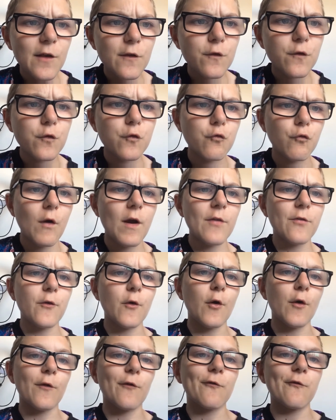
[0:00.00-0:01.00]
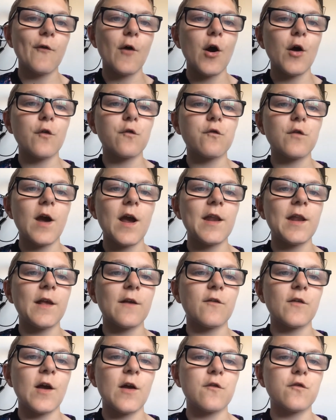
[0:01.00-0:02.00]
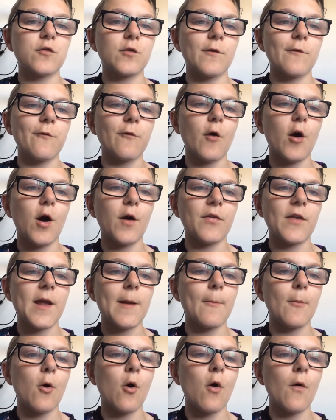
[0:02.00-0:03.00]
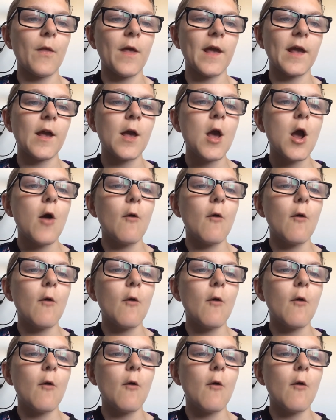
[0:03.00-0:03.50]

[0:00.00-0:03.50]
Schreuder's first training session on Friday morning,